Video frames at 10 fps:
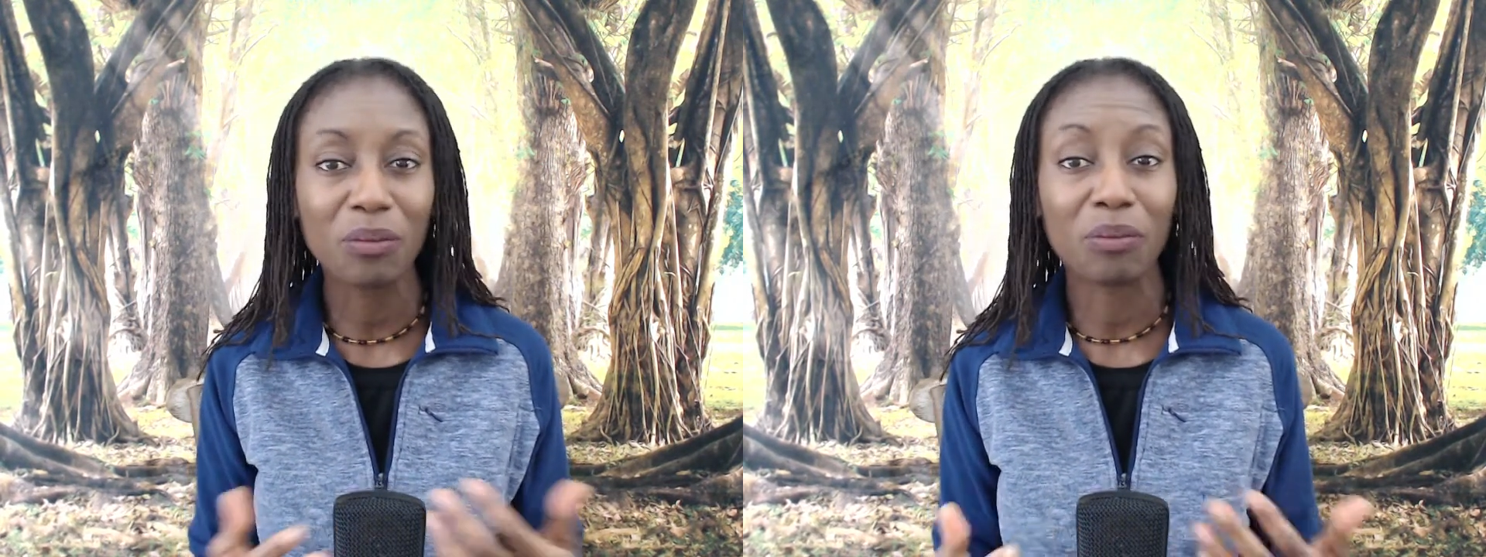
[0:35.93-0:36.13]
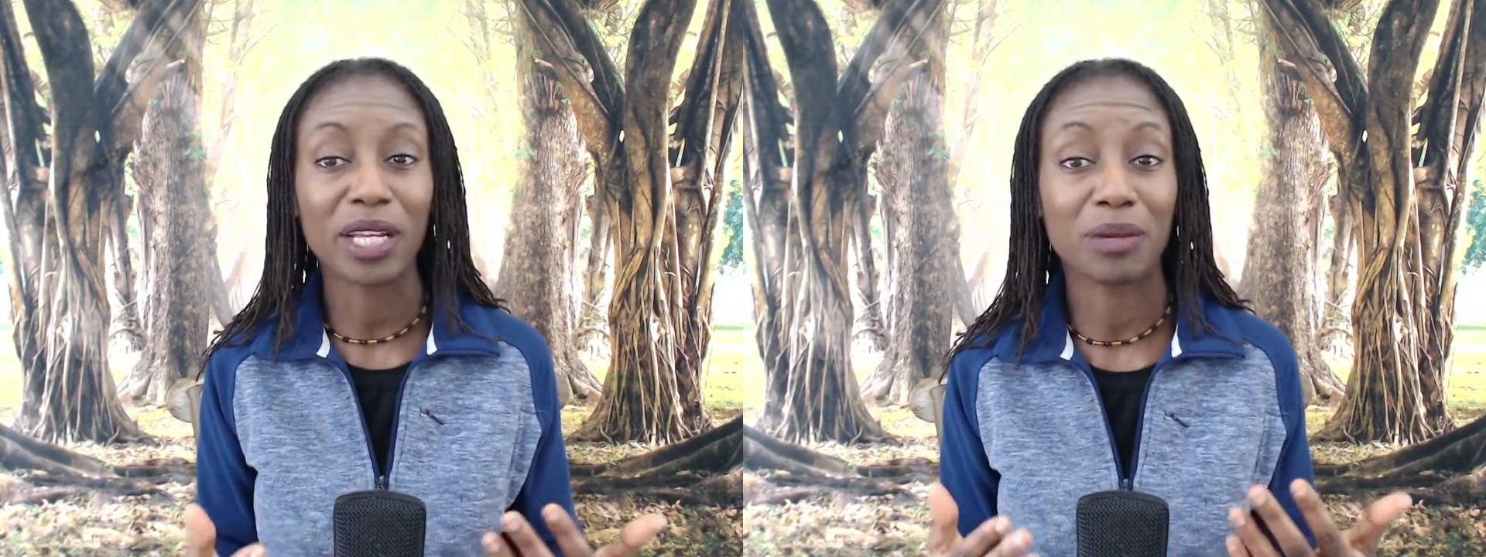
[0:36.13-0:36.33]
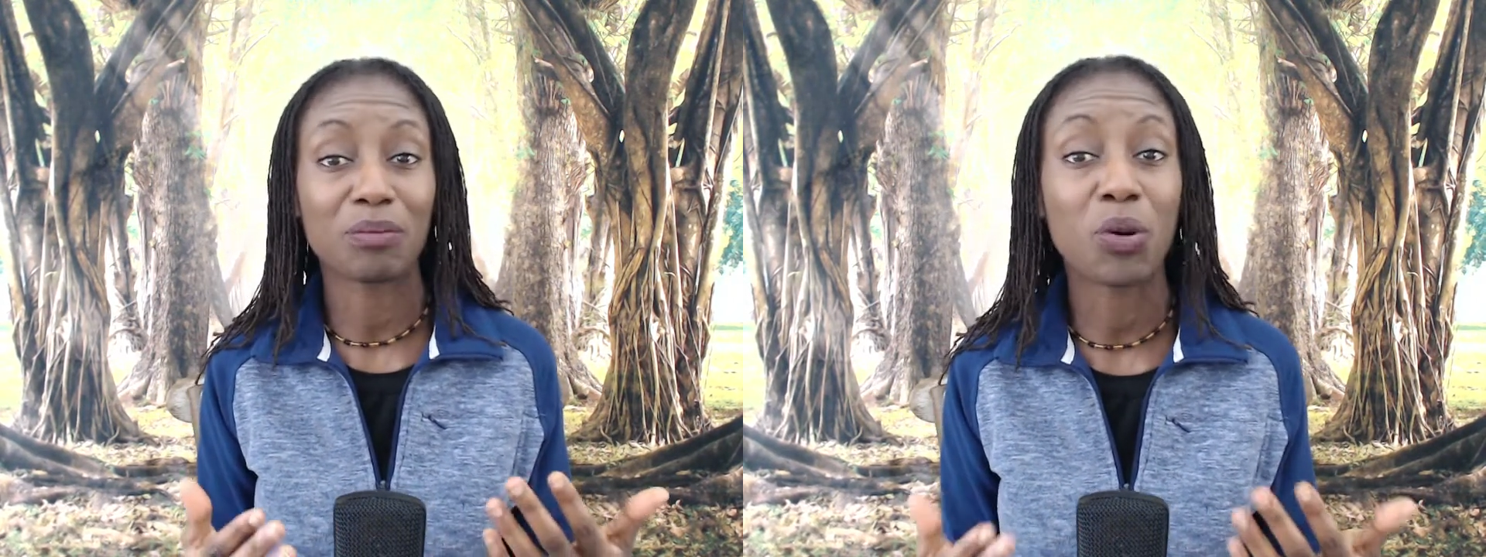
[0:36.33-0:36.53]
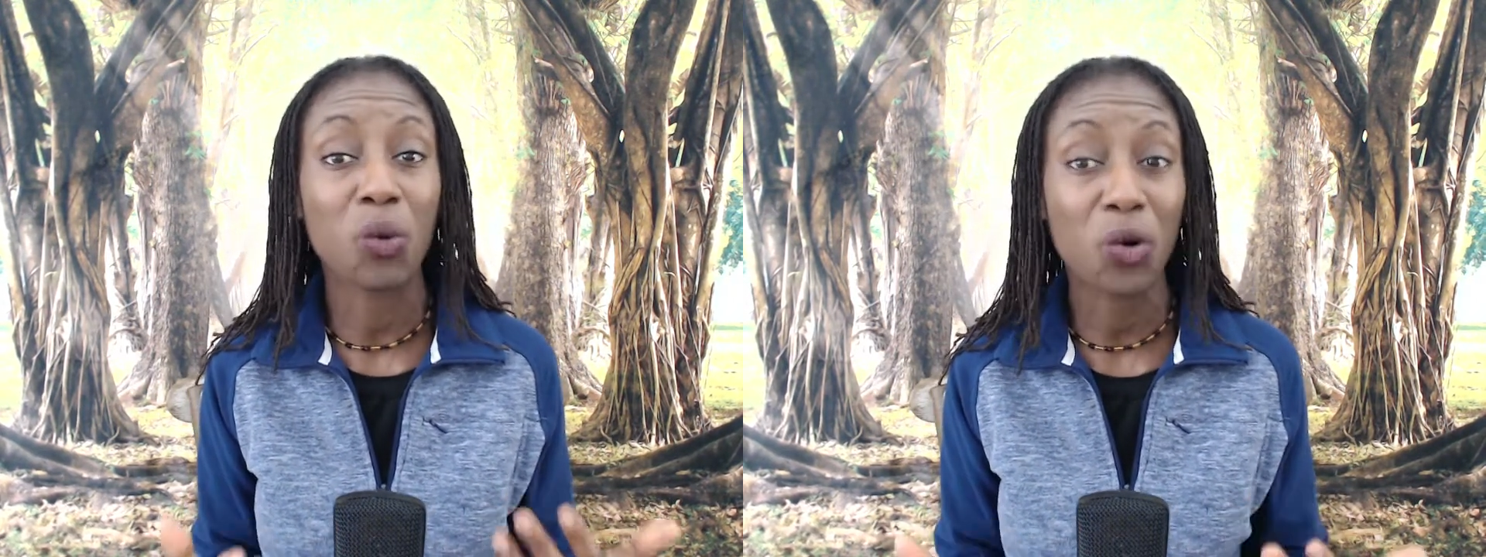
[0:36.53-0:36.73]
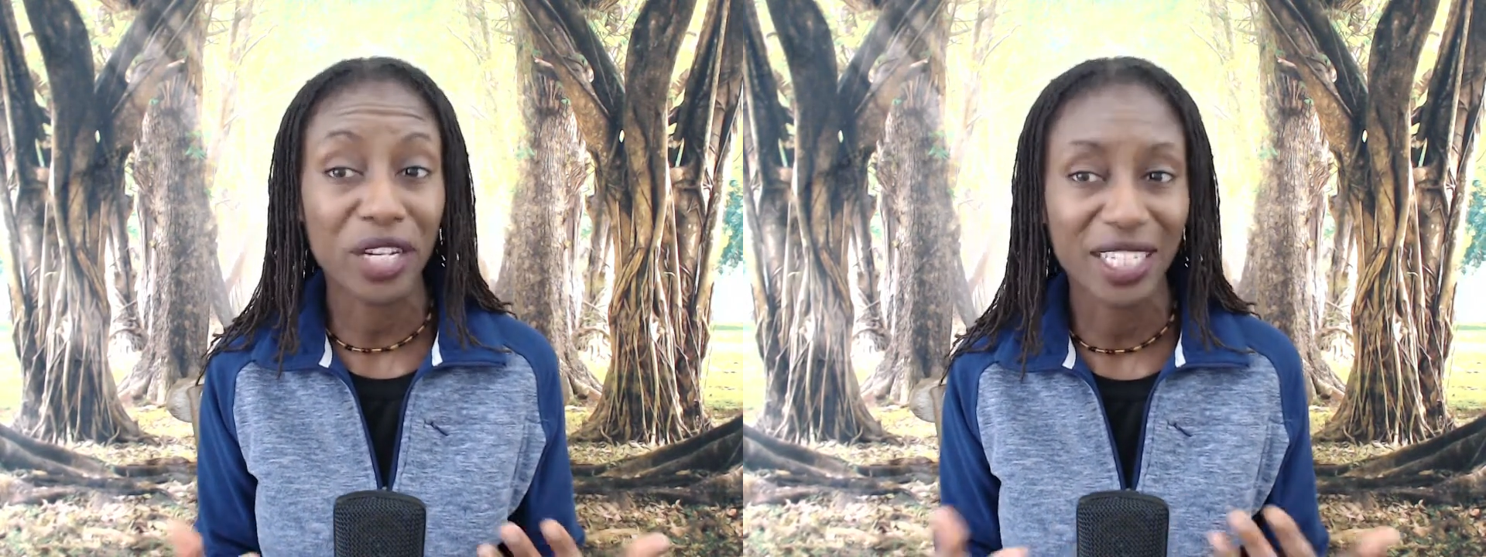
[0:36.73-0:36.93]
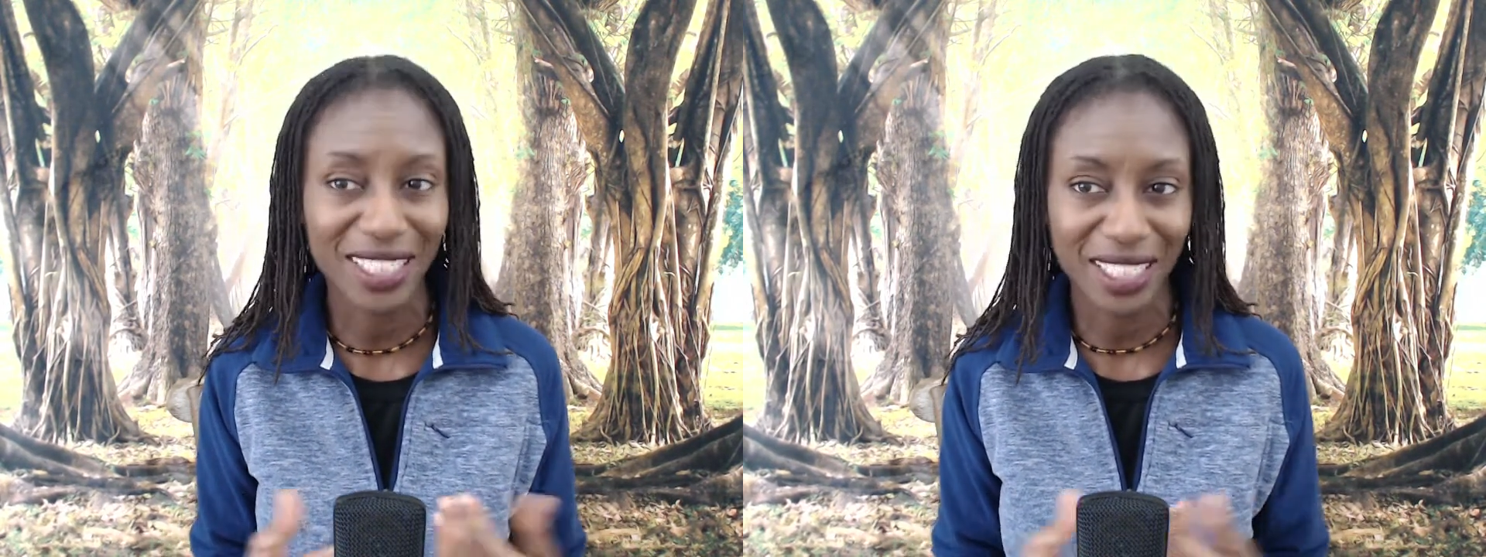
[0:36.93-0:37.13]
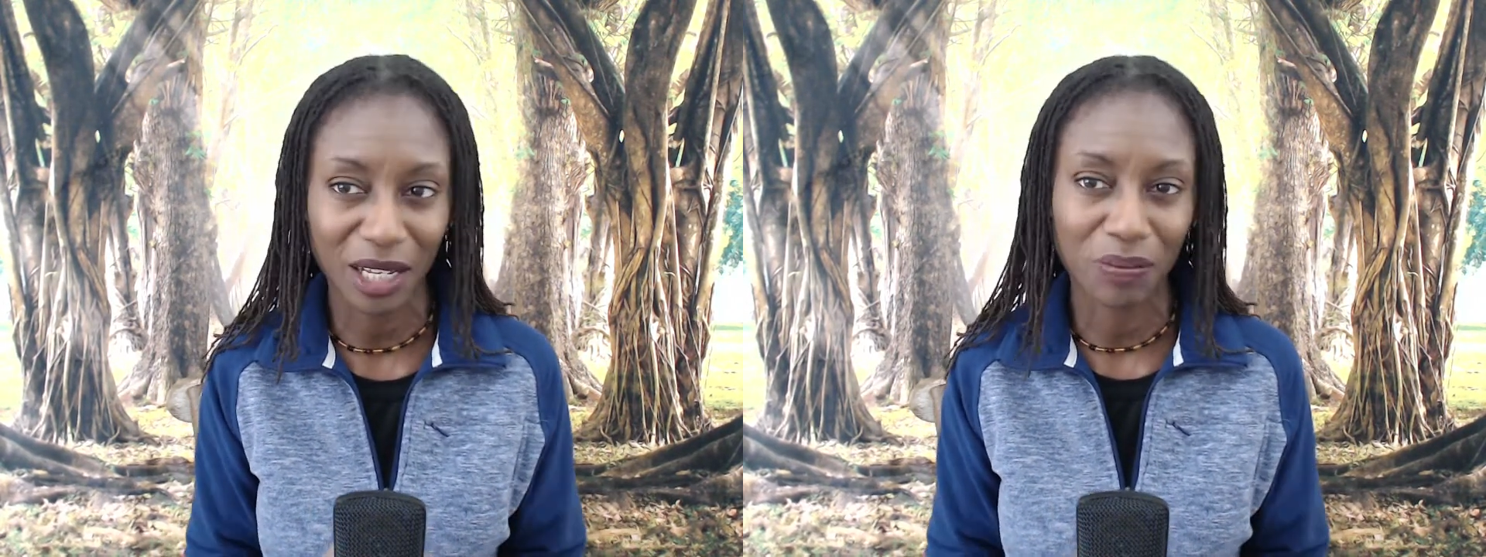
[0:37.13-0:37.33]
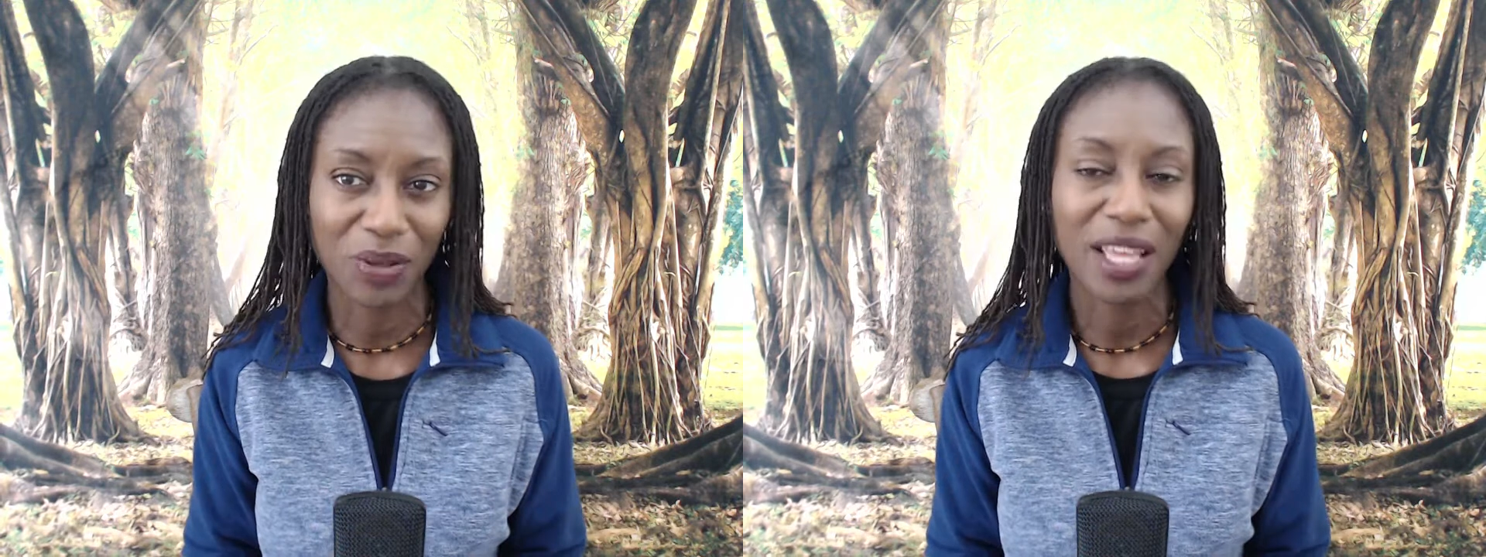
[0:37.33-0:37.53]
but important tip